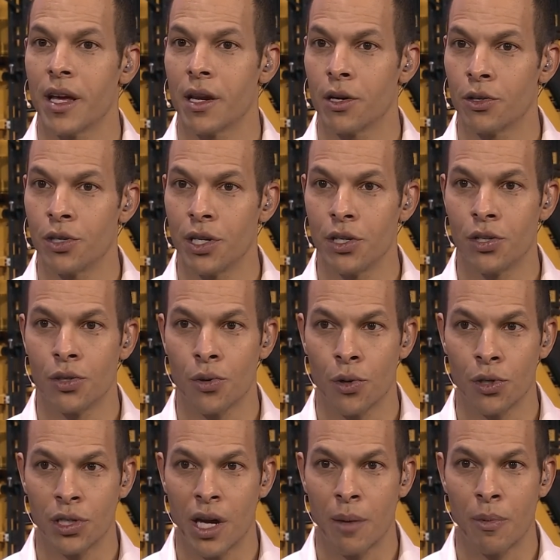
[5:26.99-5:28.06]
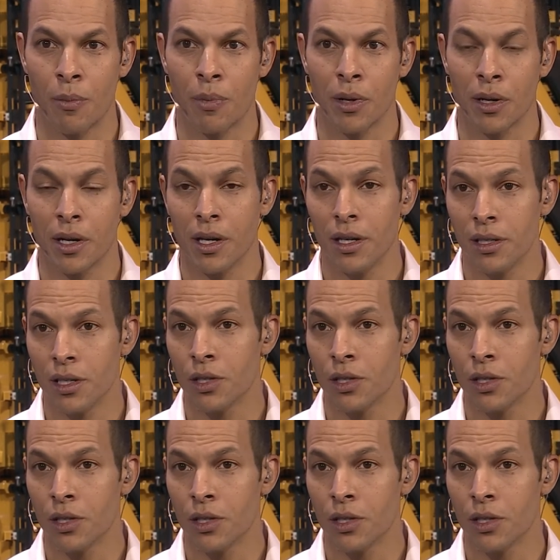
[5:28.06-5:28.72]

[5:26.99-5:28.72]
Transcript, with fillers: energy storage capabilities,